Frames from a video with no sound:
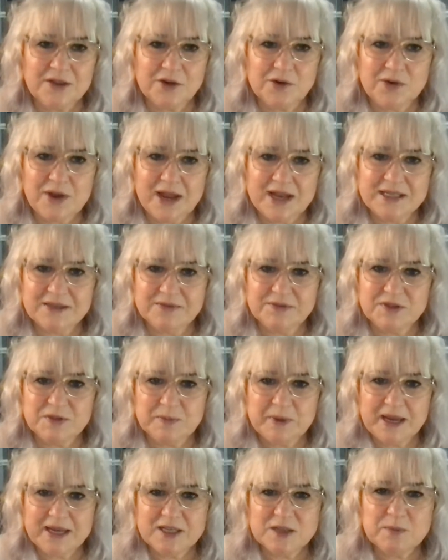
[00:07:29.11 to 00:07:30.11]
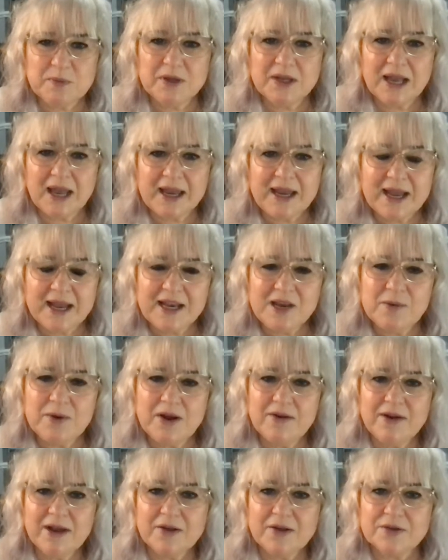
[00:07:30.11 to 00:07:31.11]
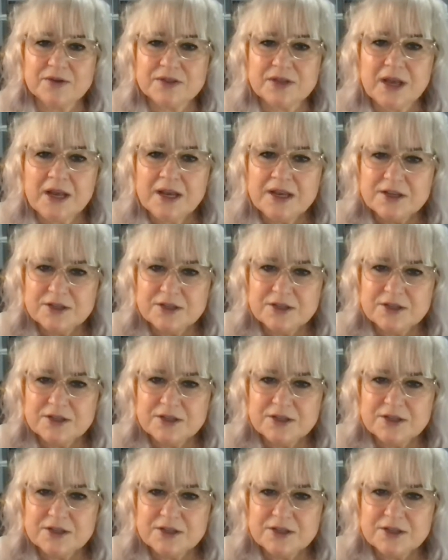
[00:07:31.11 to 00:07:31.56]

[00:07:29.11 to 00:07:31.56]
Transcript: the creative space, but like anywhere else,